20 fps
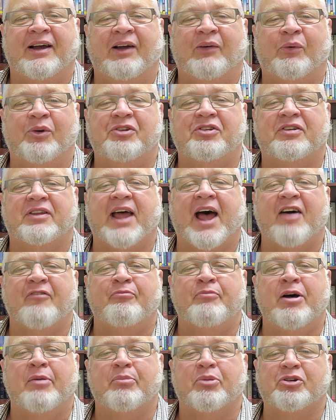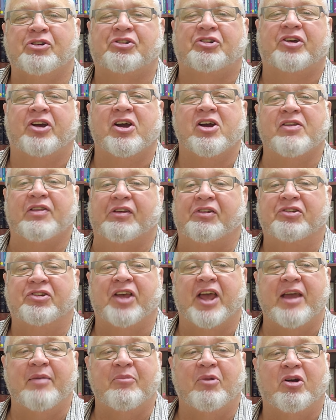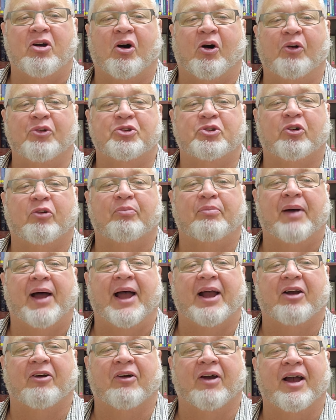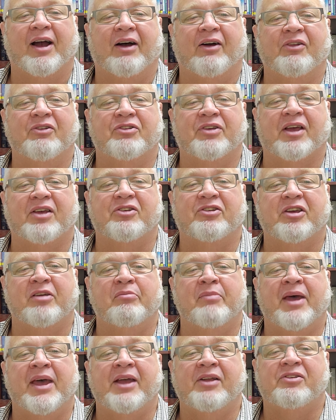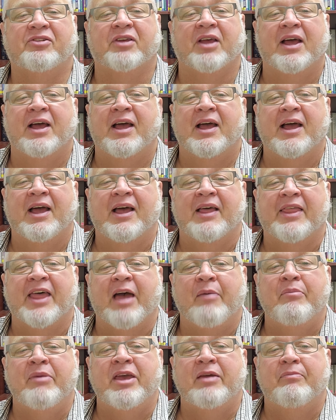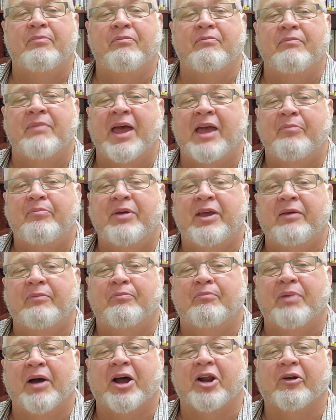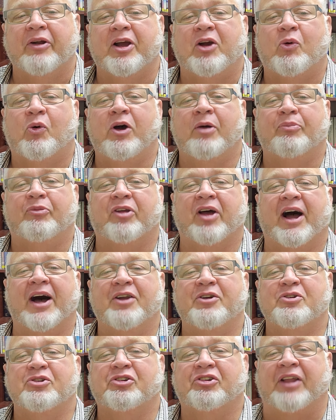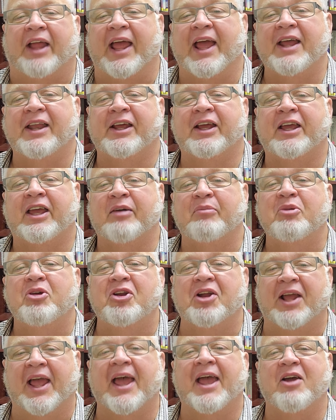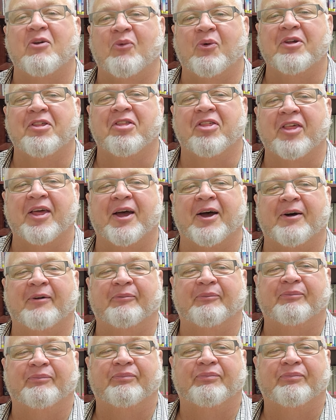When staff members share the same cultural backgrounds as inmates, they may be better equipped to understand and communicate with them.